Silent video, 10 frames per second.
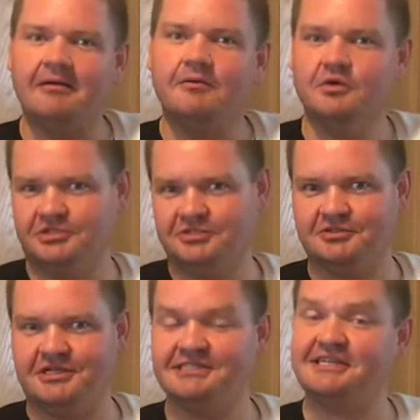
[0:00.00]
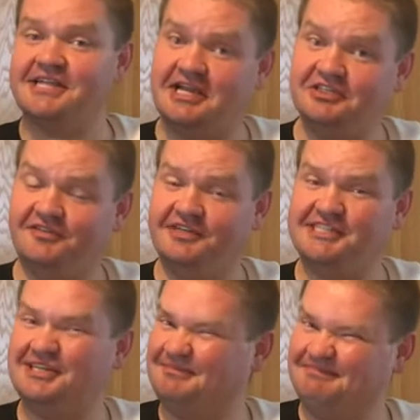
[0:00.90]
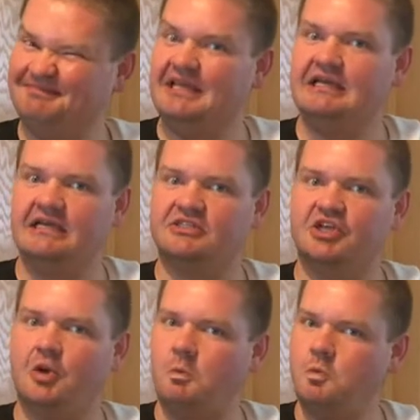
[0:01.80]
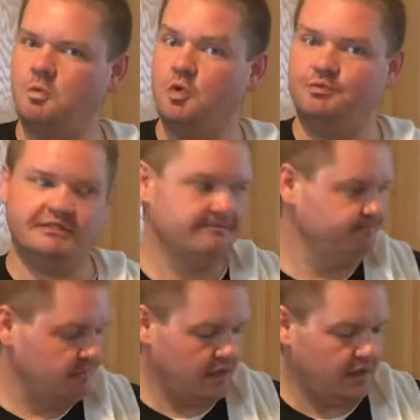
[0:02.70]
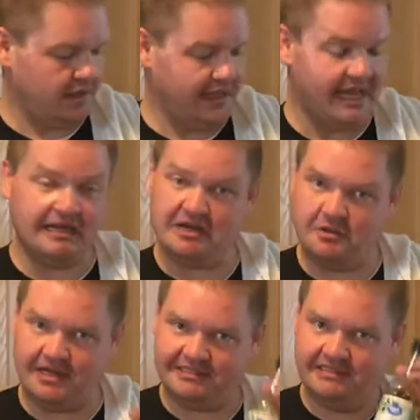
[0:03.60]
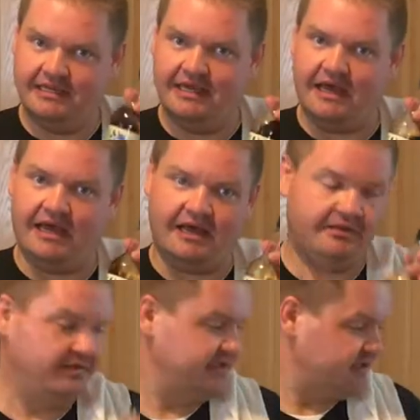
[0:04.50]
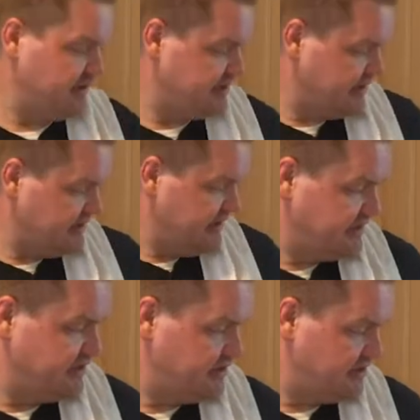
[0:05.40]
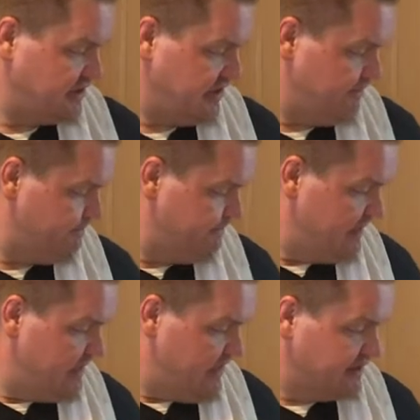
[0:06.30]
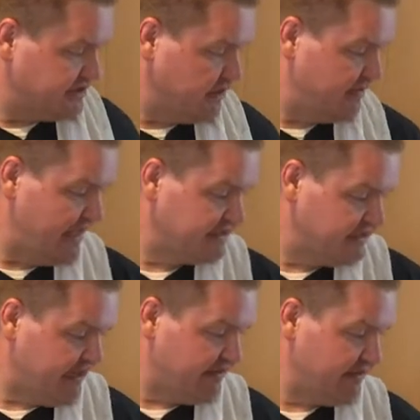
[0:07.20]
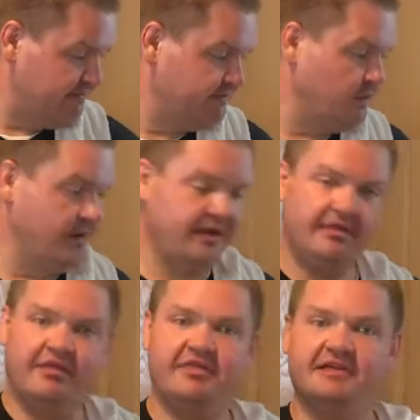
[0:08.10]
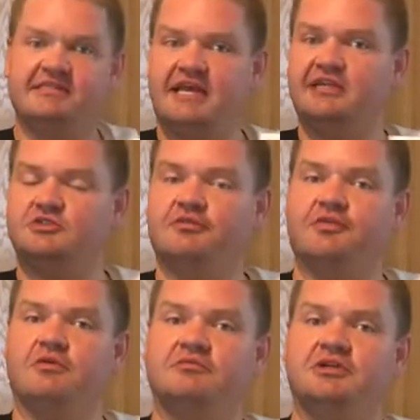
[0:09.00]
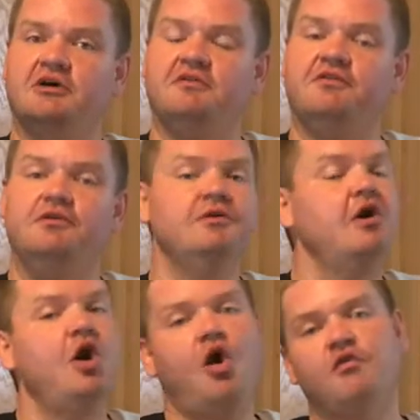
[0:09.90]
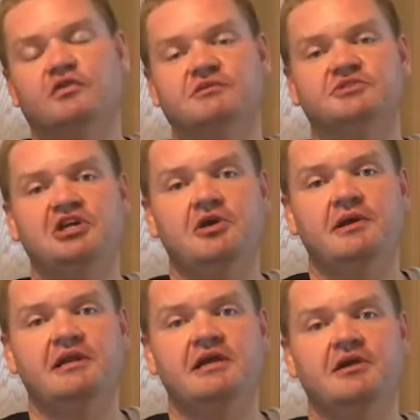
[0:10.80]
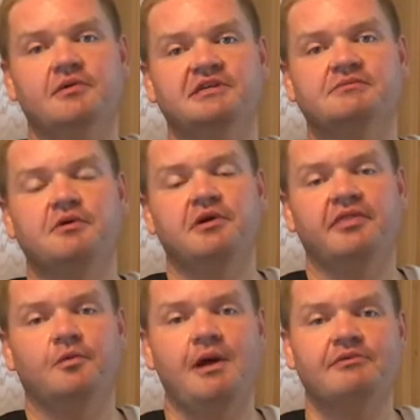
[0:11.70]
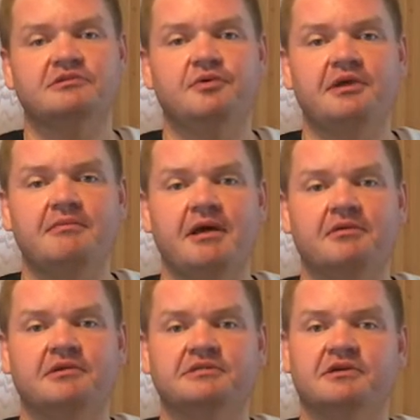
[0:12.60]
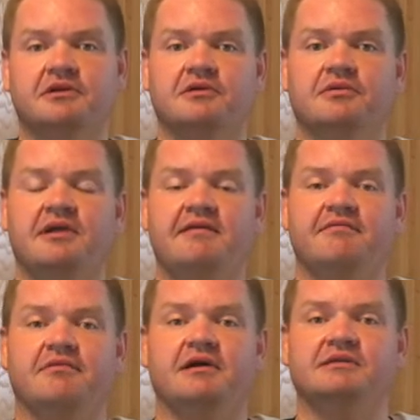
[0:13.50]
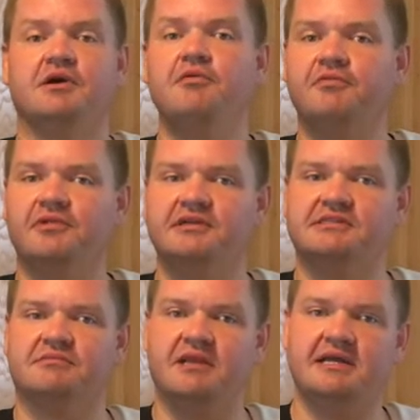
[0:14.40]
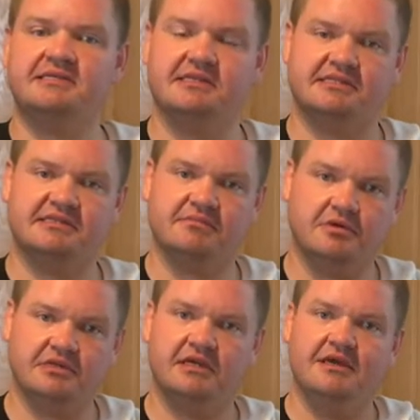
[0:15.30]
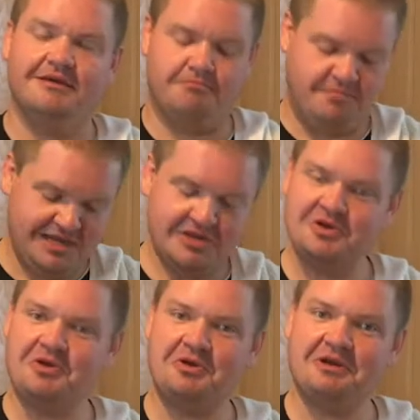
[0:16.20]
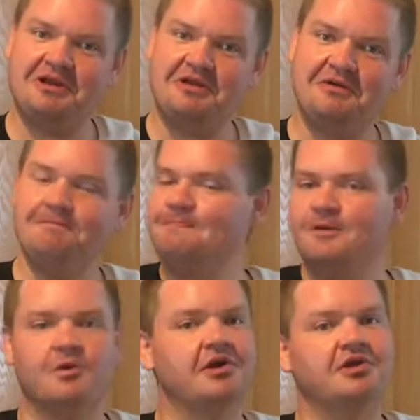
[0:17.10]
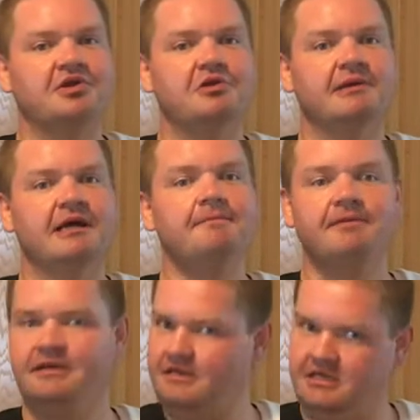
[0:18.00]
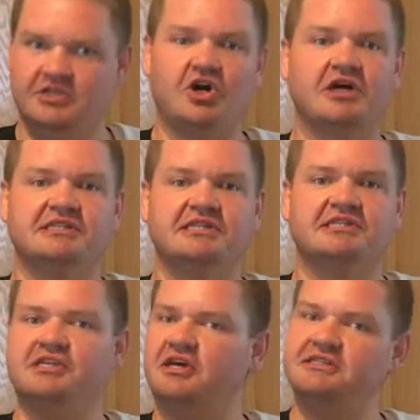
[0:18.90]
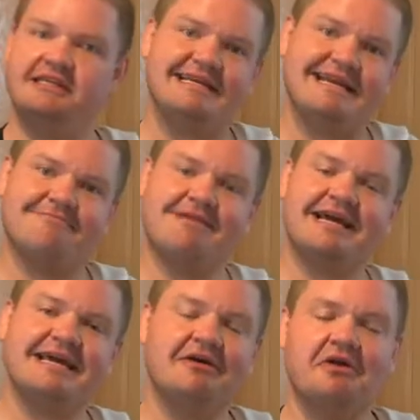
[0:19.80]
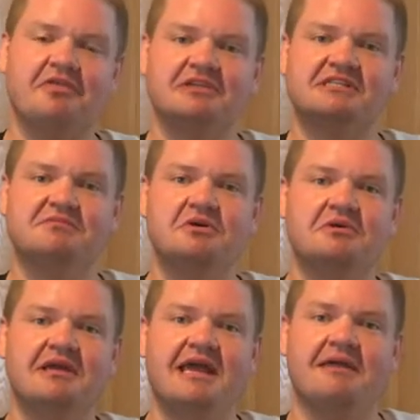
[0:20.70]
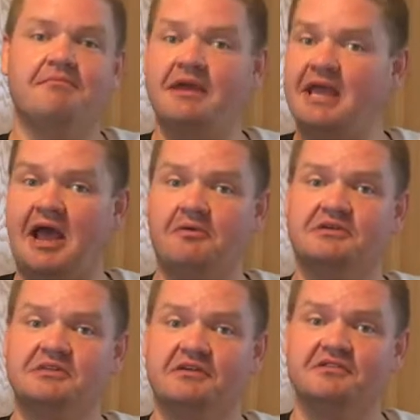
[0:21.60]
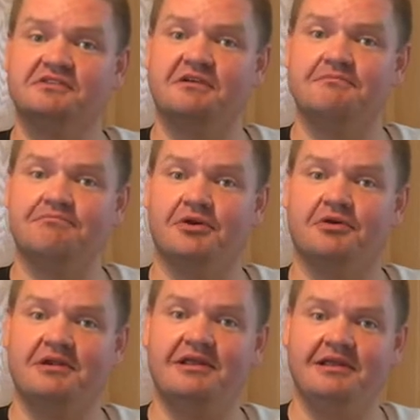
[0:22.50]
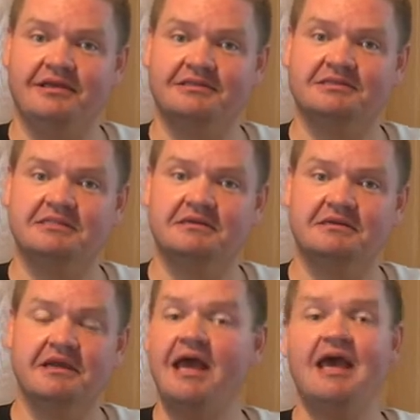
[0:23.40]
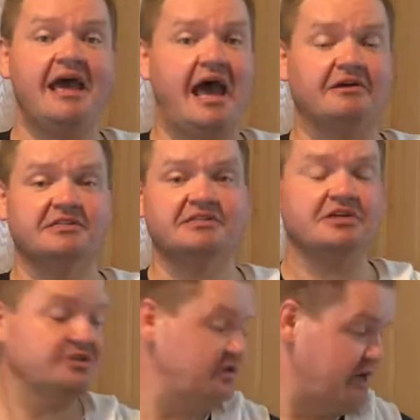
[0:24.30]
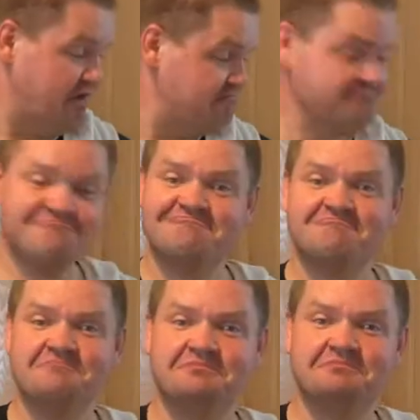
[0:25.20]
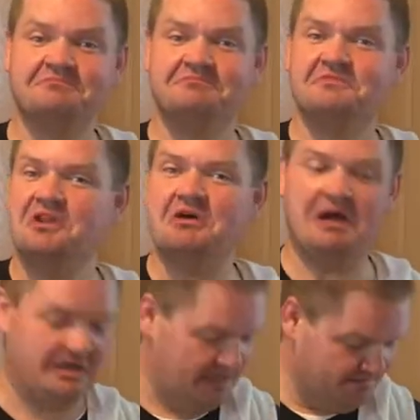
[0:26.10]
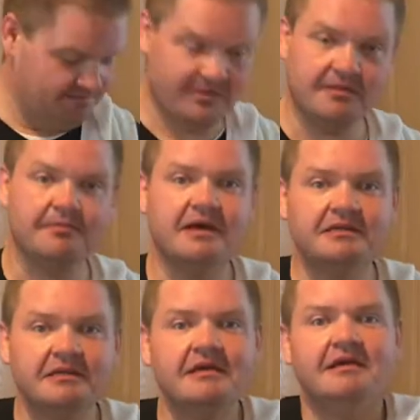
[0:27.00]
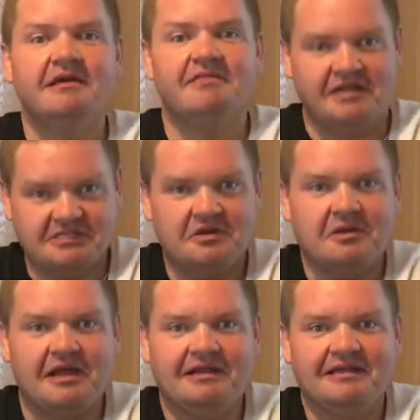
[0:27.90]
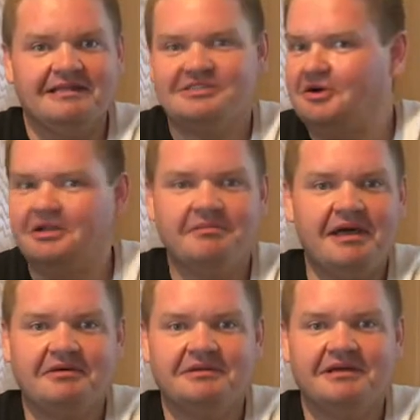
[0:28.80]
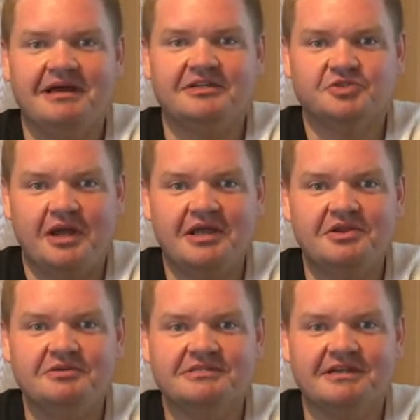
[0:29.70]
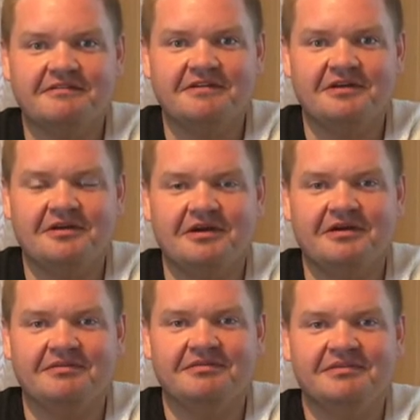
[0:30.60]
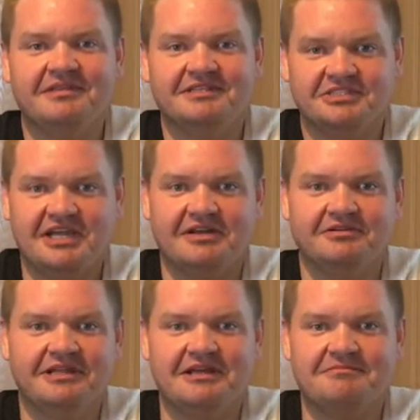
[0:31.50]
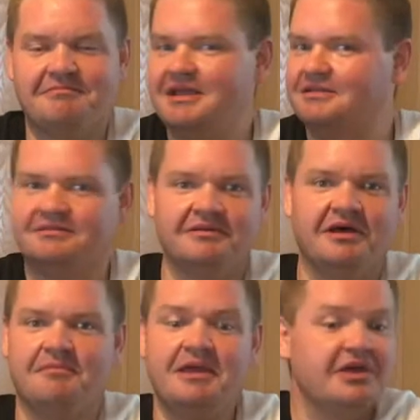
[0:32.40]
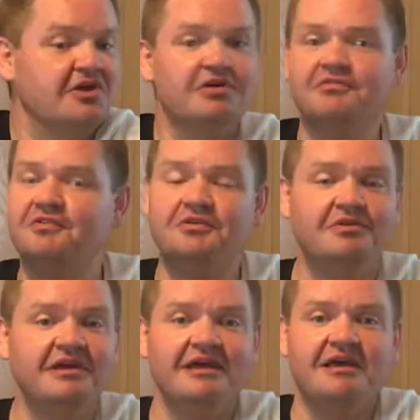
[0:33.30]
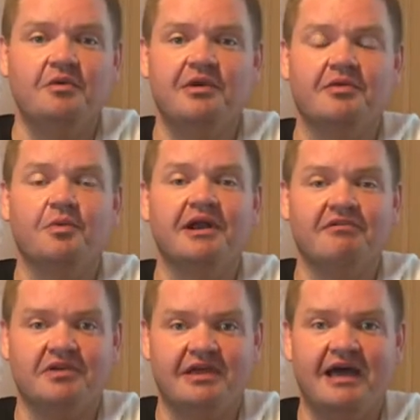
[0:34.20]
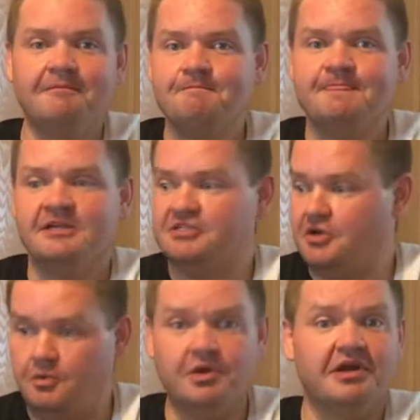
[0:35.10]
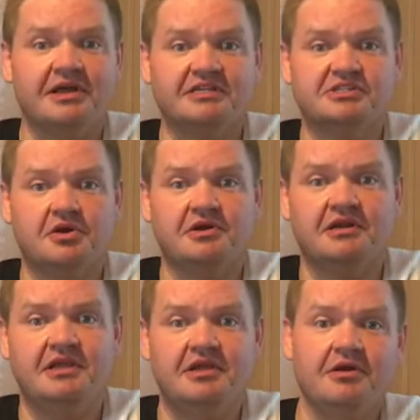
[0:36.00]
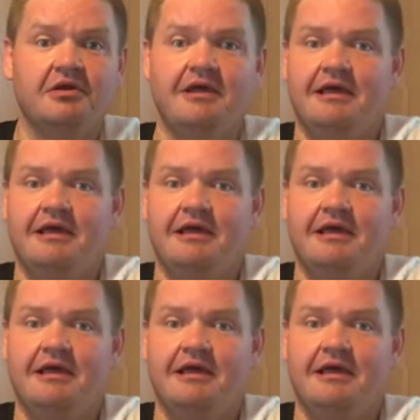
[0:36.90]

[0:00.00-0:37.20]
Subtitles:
Worcestershire sauce has anchovies in it, and so, oops. At any rate, this soy sauce good to go. And so that together with this extra firm tofu over some cherry and hickory smoke on the Weber Smoky Mountain is gonna create for us hopefully some nice smoked bean curd here. We're gonna cube it up, toss it in sauce, get it back out on the smoke, and make ourselves some burnt ends. How's this gonna turn out? No idea, but that's all right. It's all about trying new stuff here on this channel and making good food with whatever you got. So we're going to get started here.